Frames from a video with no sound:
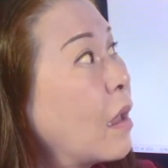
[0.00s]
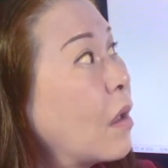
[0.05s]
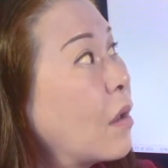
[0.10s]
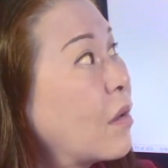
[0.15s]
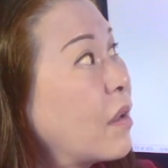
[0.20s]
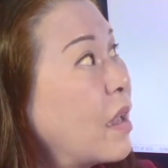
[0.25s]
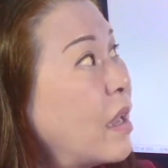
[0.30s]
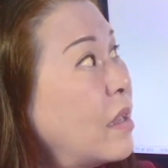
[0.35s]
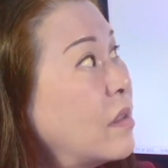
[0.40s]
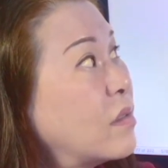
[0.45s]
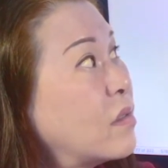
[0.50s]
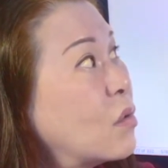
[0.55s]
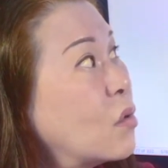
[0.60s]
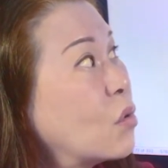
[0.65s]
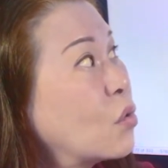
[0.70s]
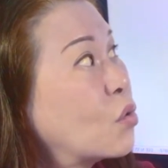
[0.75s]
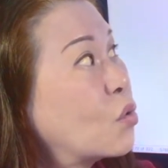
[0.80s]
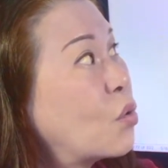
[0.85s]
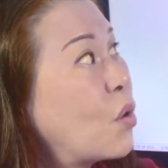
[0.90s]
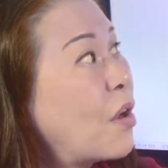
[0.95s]
Okay,
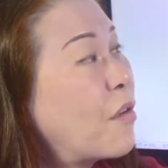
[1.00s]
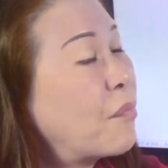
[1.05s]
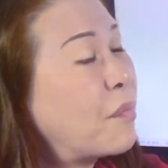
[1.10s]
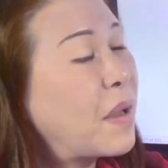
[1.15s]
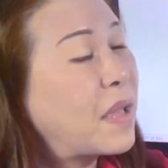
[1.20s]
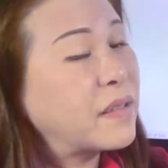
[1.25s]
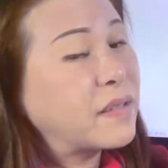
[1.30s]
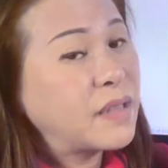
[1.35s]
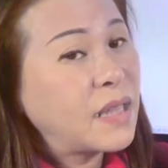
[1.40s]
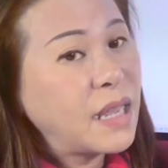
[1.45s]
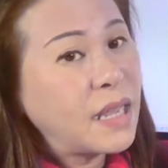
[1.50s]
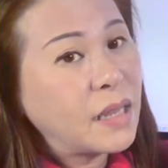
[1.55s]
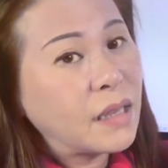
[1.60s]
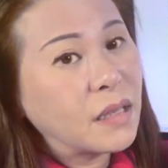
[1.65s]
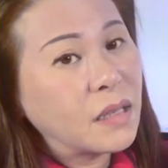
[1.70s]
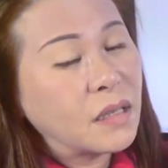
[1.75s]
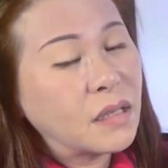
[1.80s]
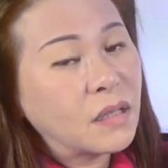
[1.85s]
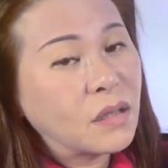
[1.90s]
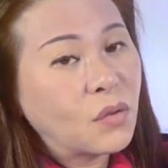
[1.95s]
so 12 plus 8.
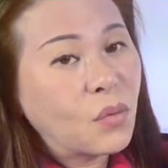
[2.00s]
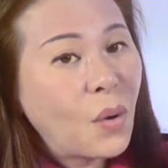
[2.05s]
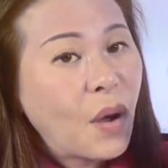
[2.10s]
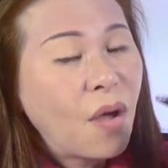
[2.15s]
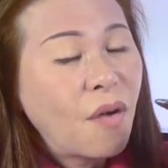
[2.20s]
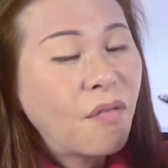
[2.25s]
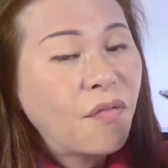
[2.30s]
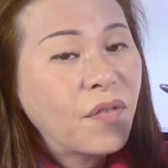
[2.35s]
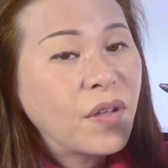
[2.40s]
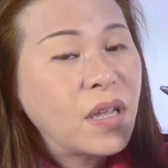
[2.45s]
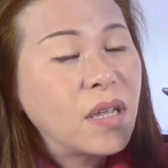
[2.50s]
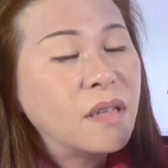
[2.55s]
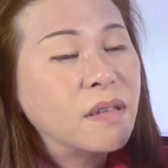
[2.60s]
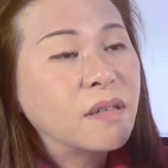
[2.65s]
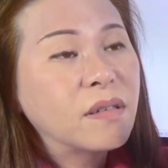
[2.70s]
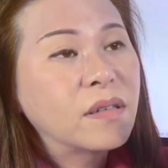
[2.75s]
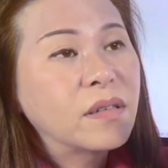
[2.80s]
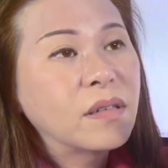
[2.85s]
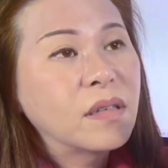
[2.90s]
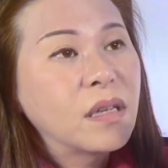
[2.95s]
12
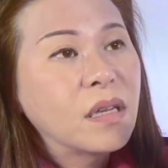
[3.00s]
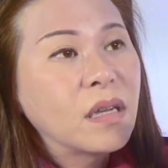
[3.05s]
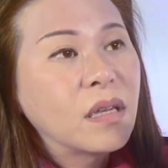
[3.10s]
is